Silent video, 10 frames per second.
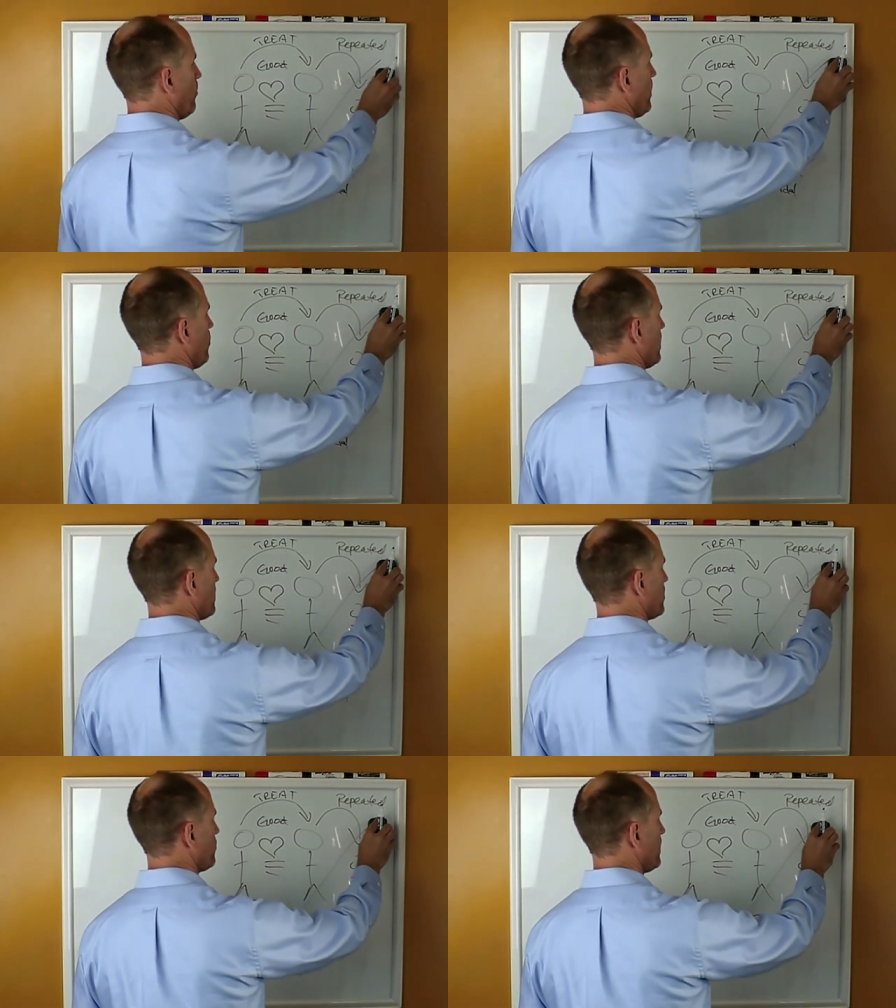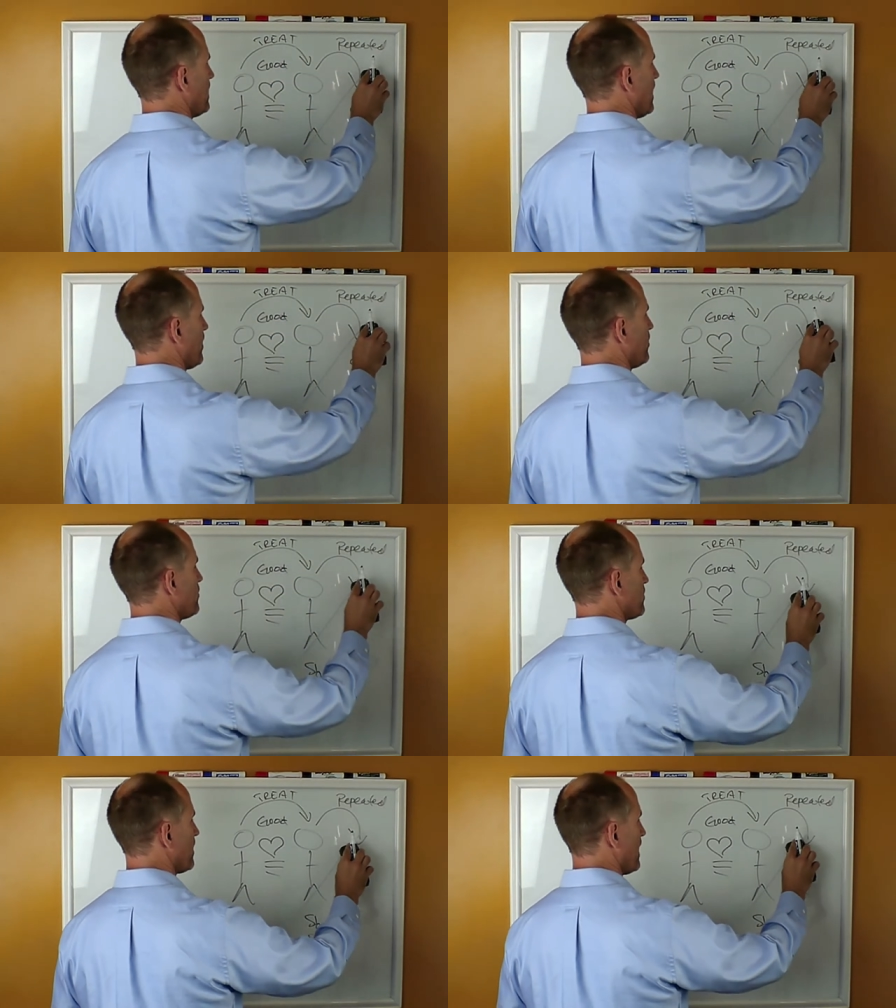We want to treat
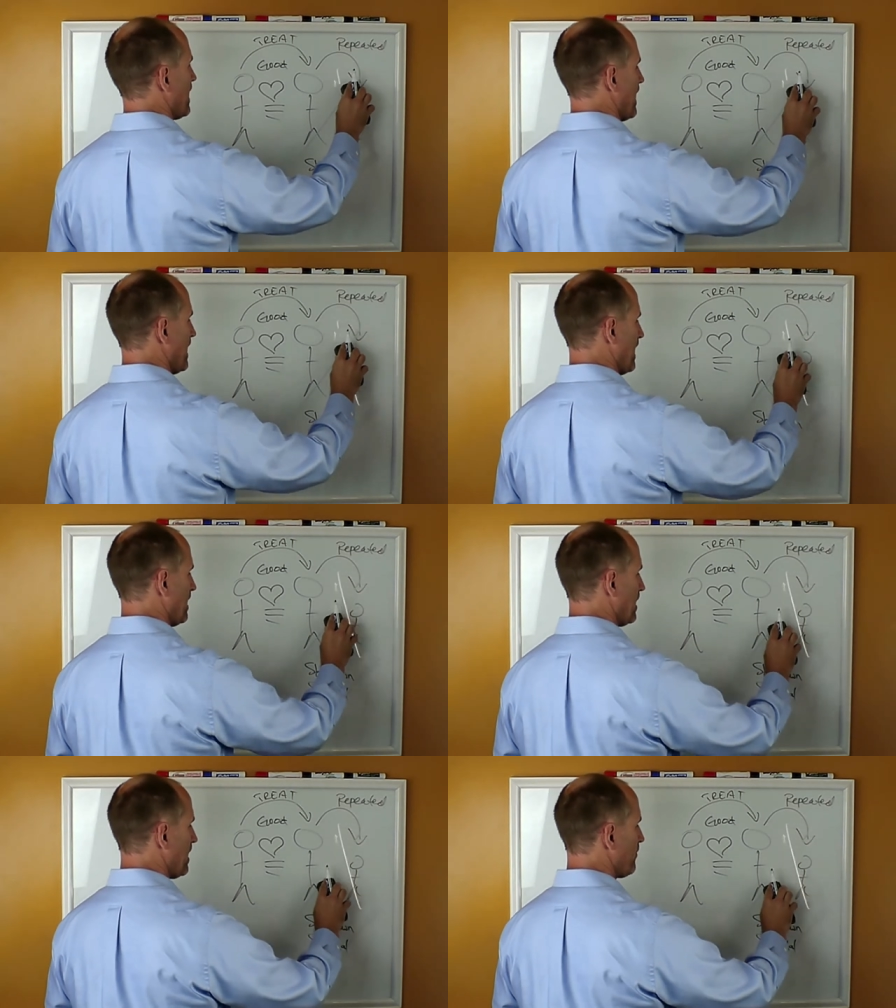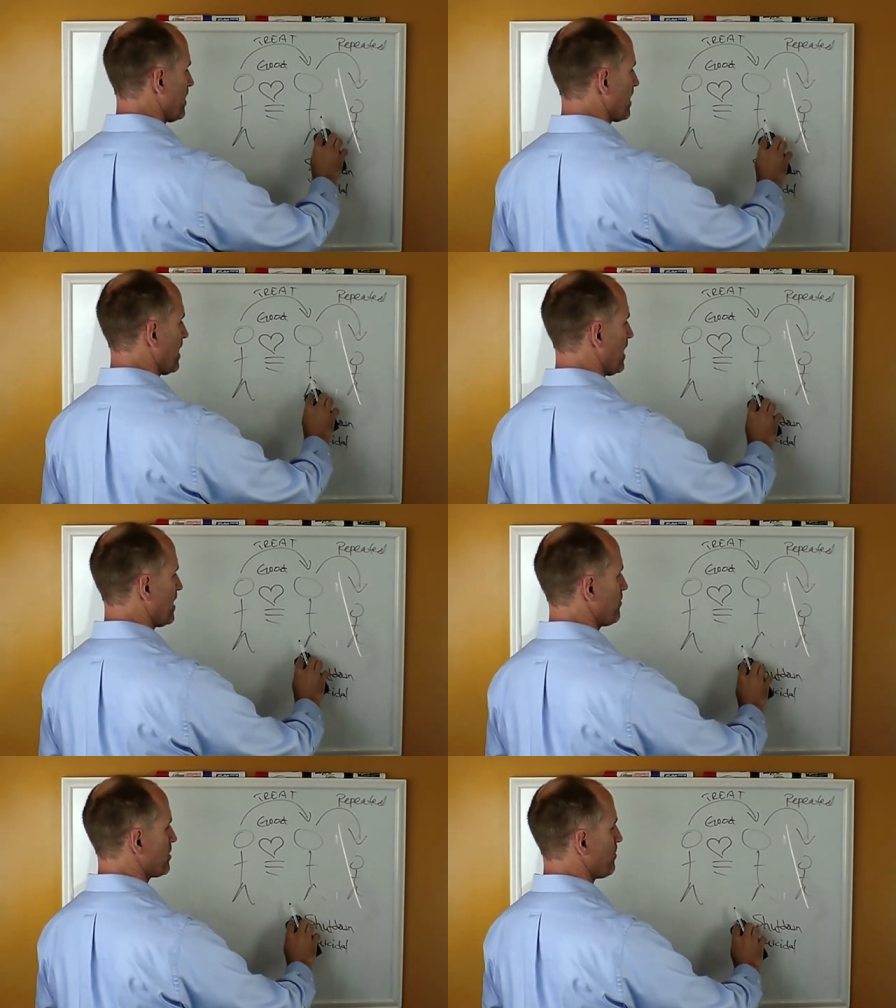others in a loving,
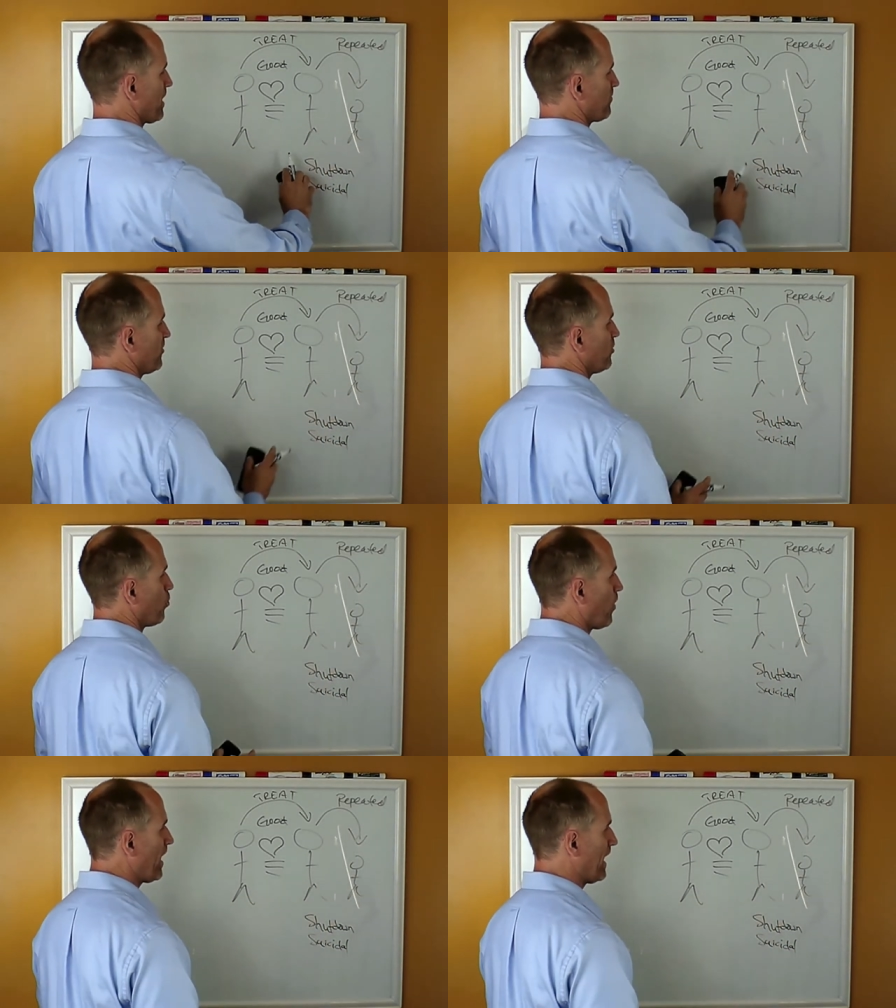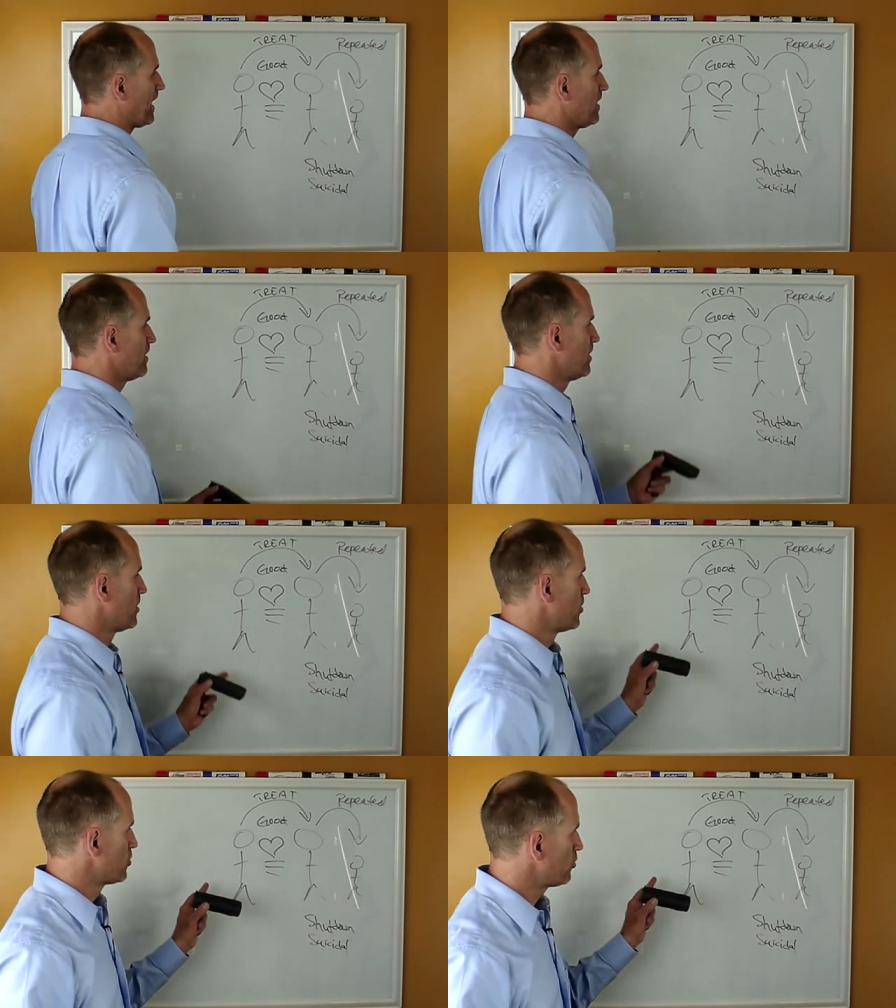kind, respectful way
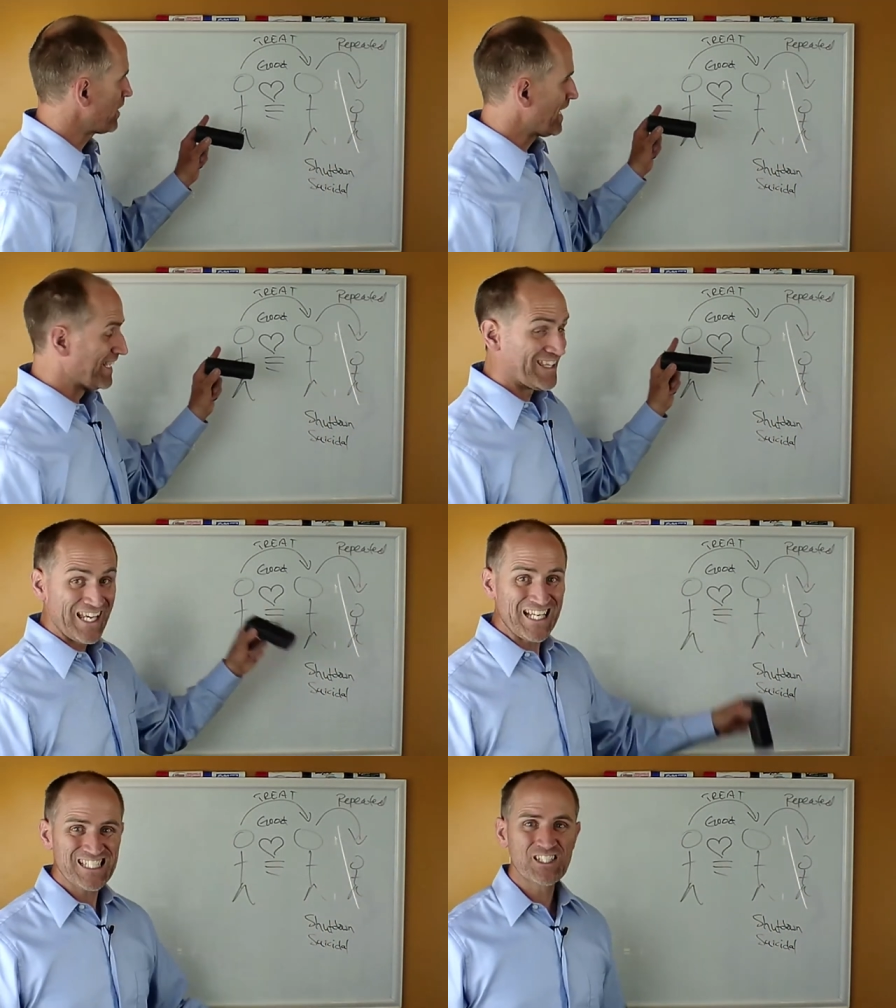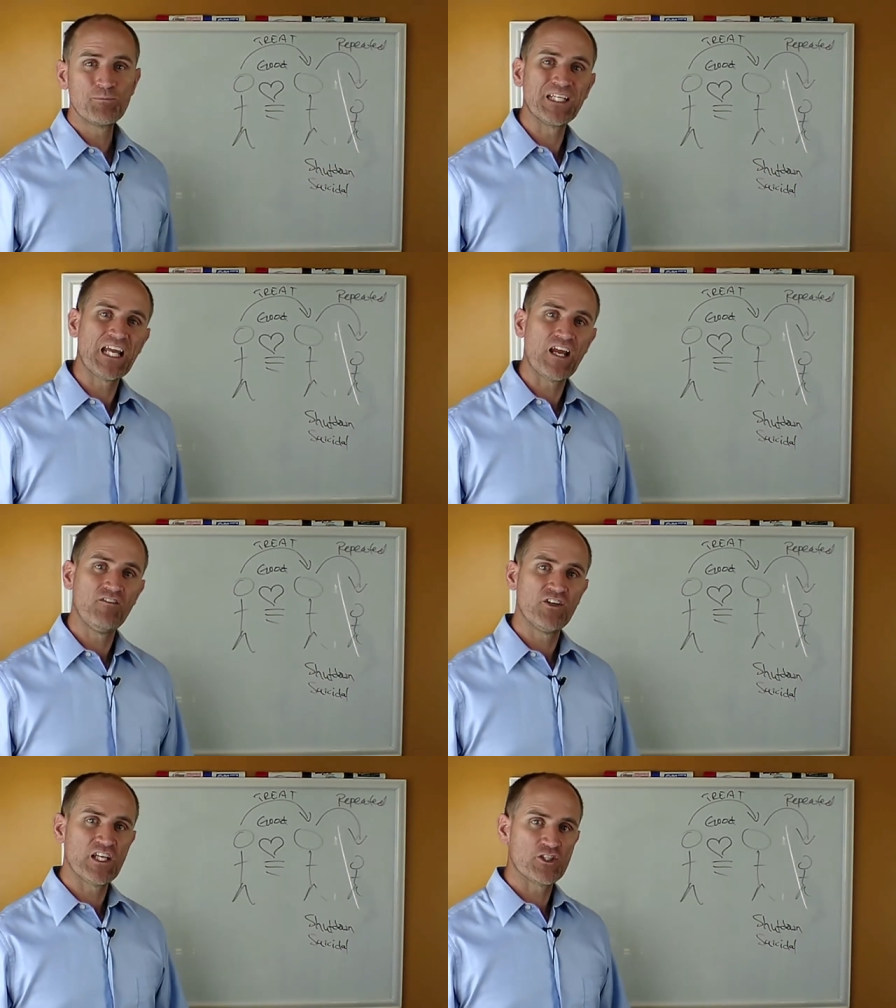so that that's the
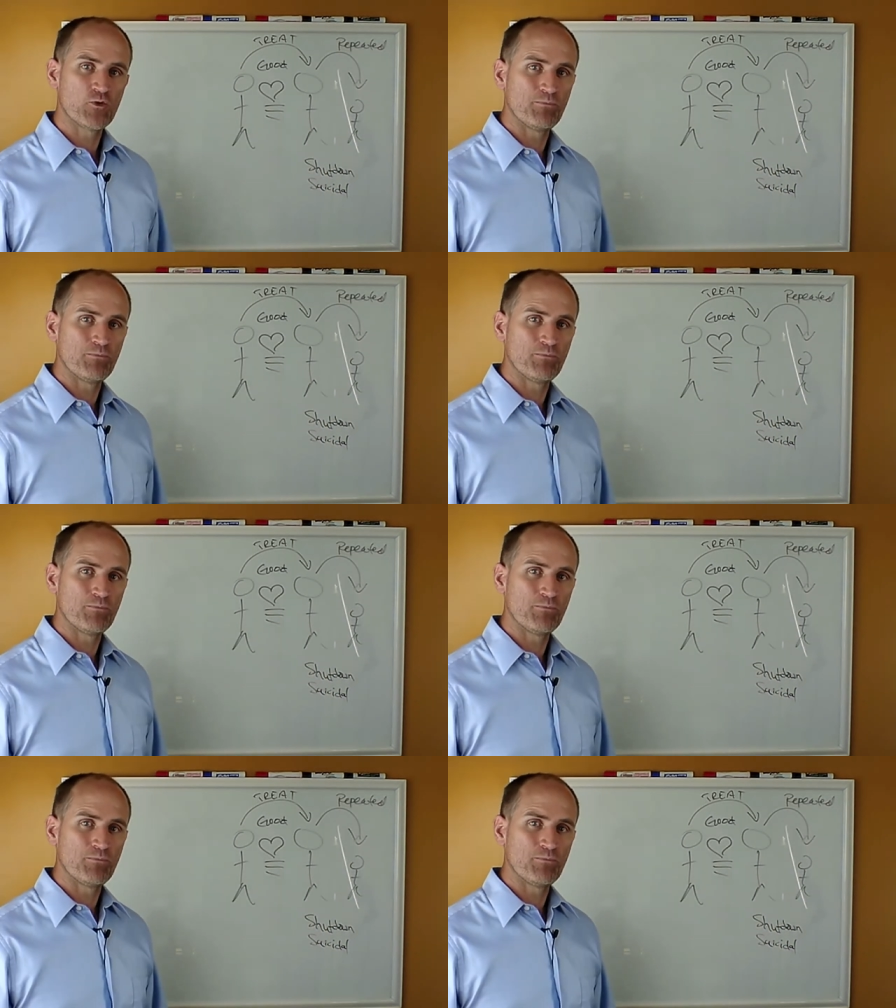behavior that's